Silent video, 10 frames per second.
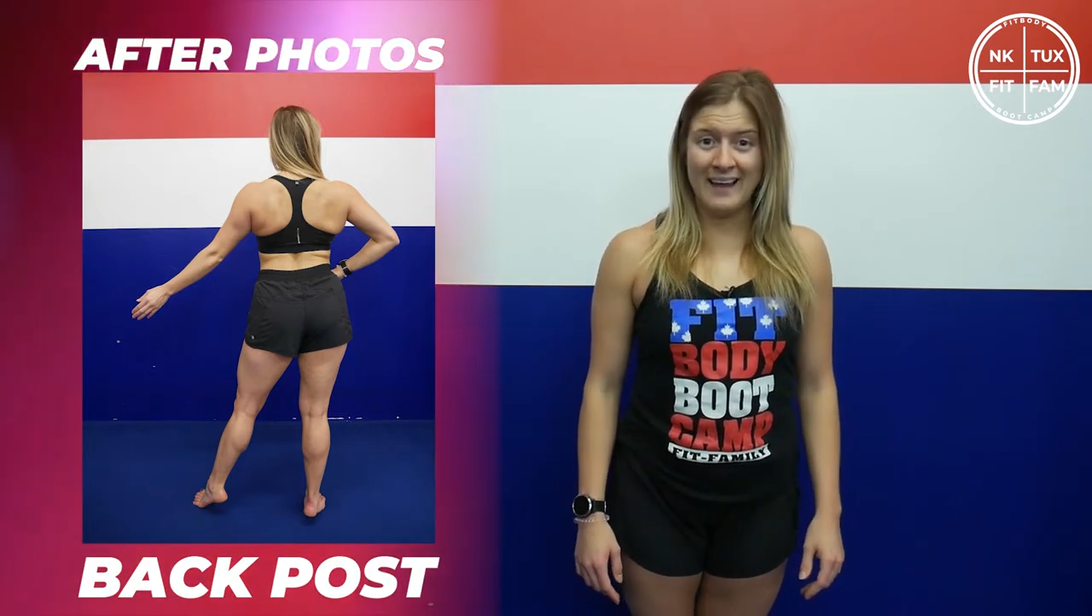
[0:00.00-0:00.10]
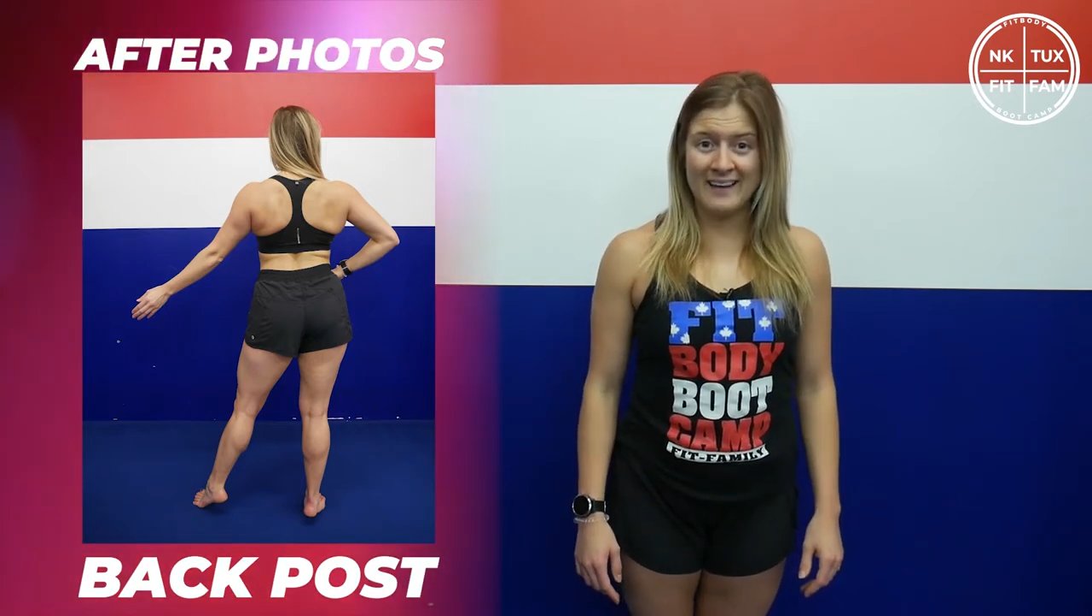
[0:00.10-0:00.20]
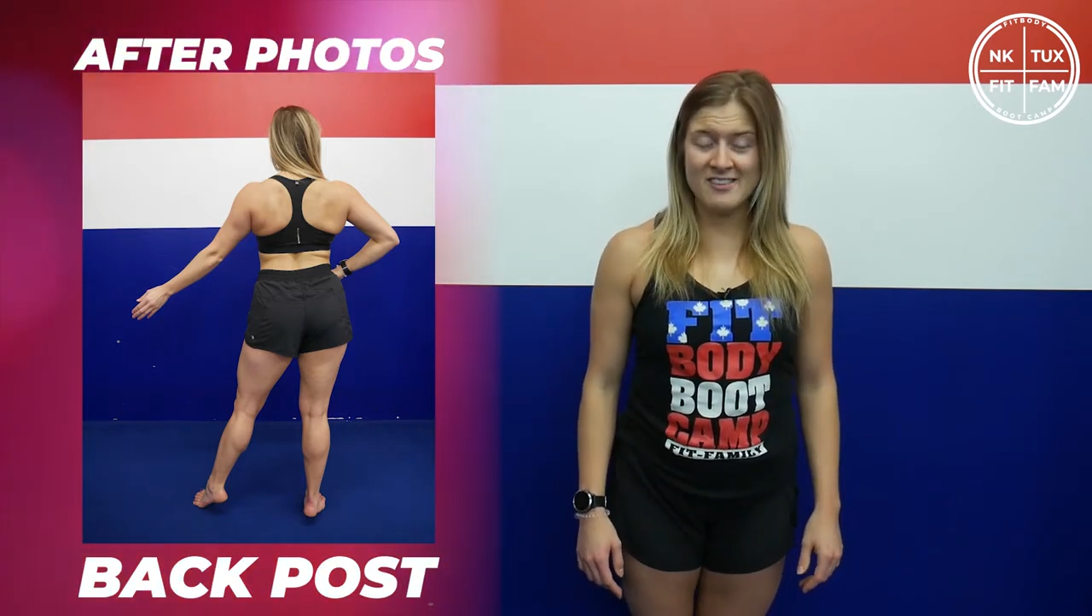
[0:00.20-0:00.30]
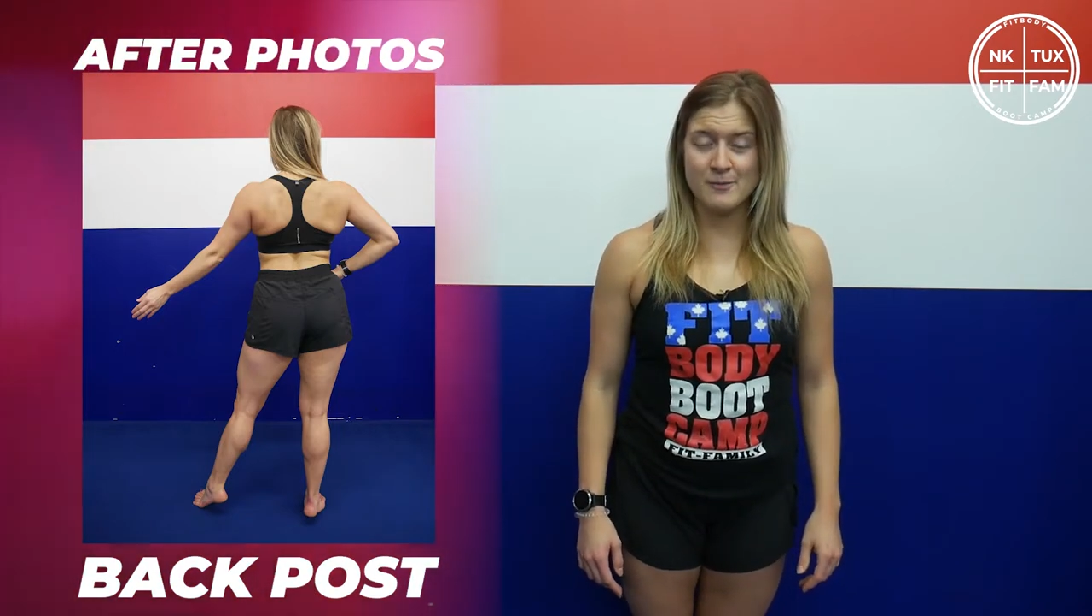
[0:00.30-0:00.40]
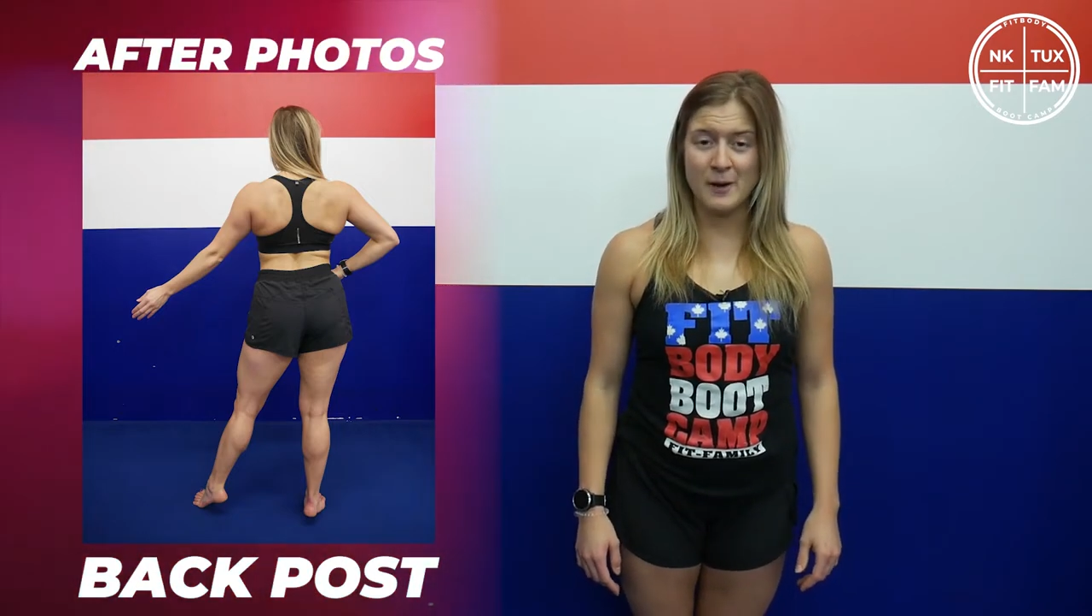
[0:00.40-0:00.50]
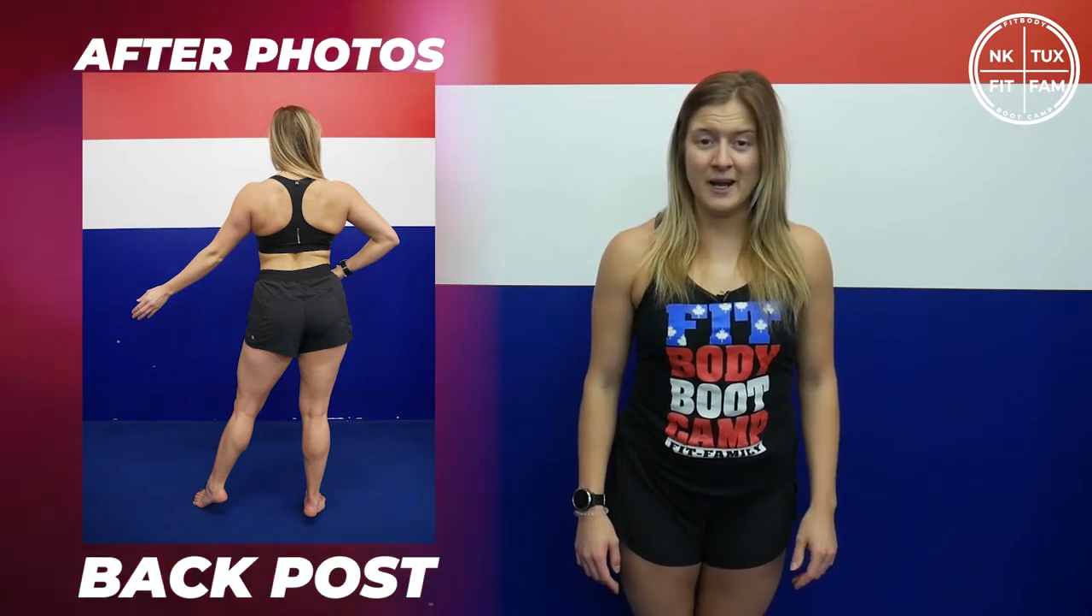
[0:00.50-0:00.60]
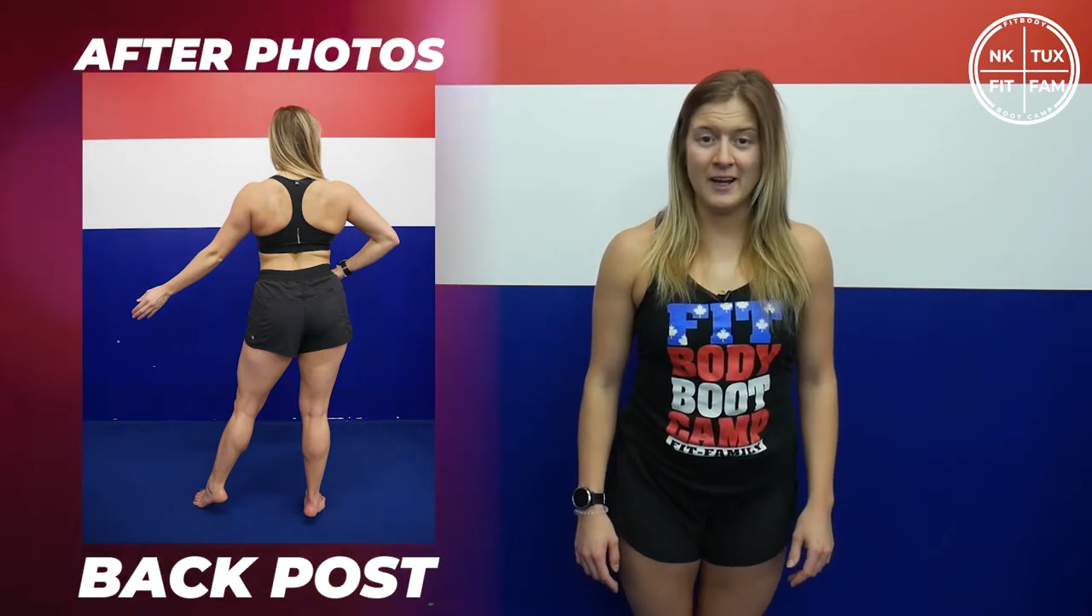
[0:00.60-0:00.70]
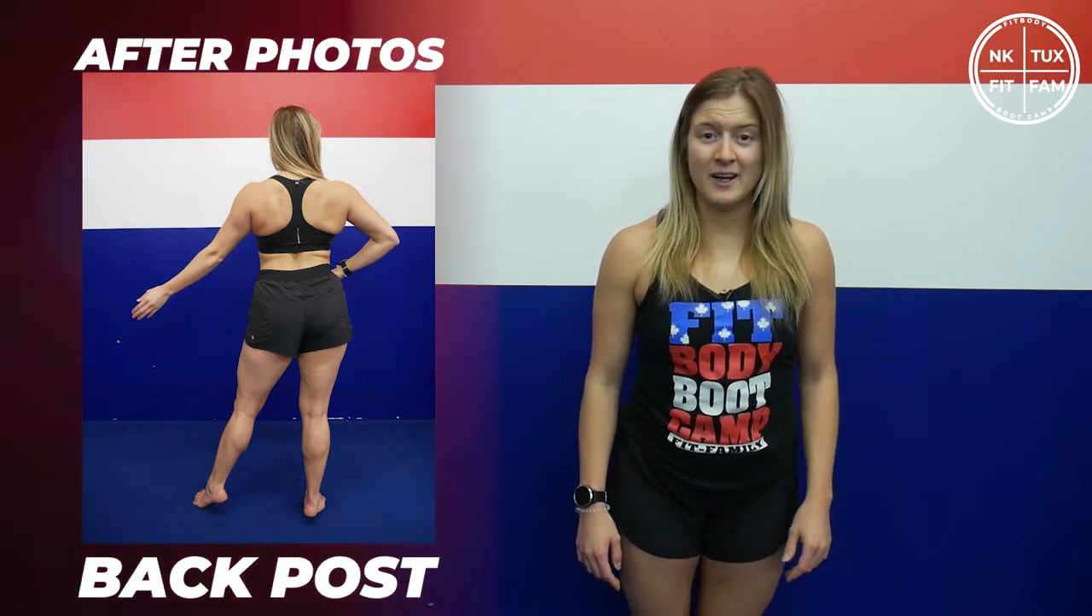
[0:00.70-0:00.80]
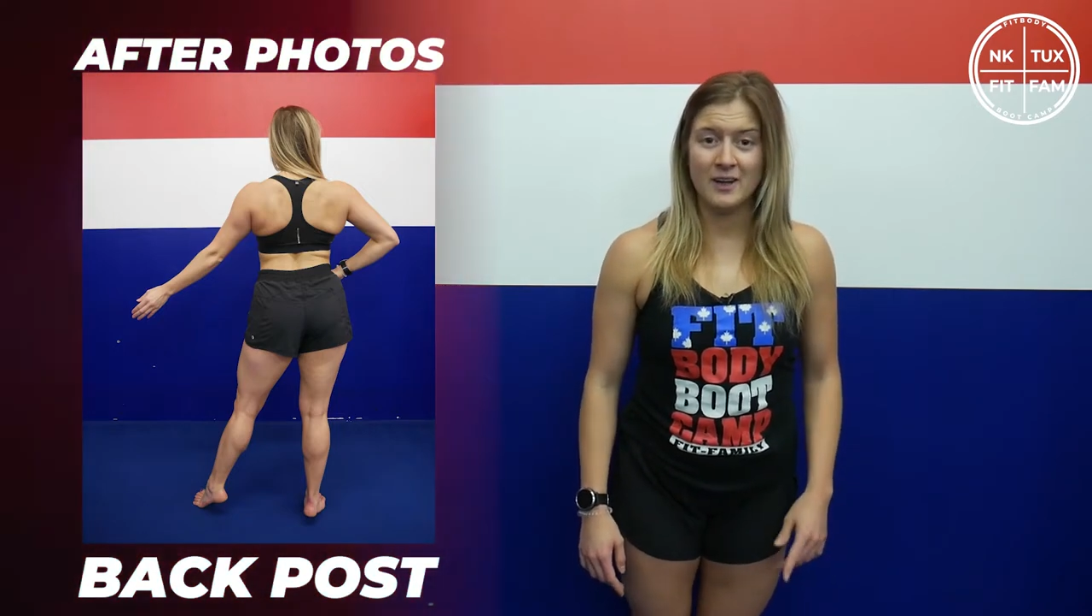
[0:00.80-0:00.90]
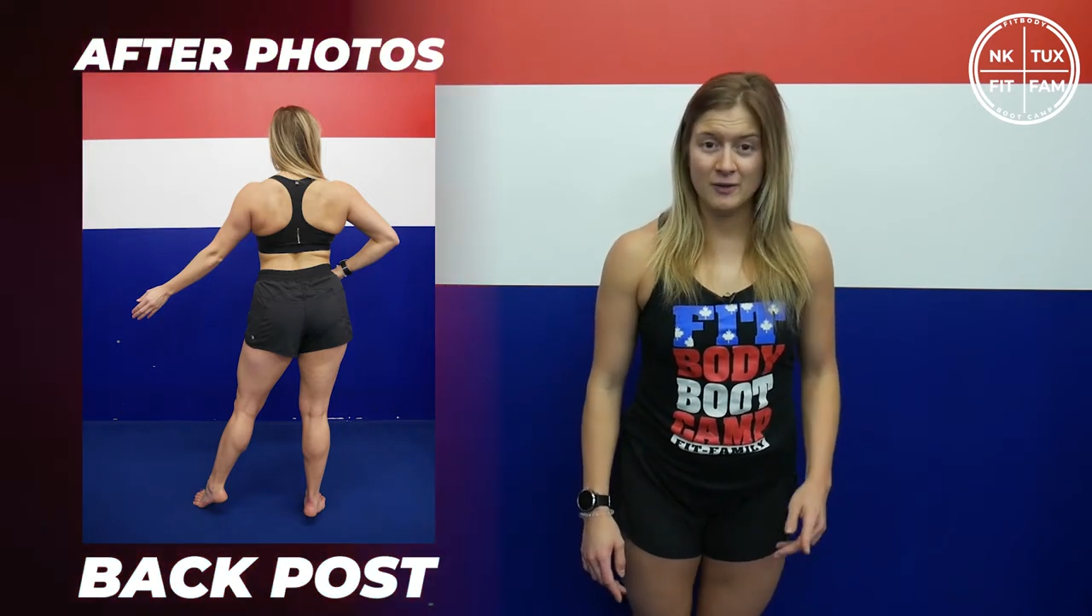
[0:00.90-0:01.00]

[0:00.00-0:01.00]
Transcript: lat spread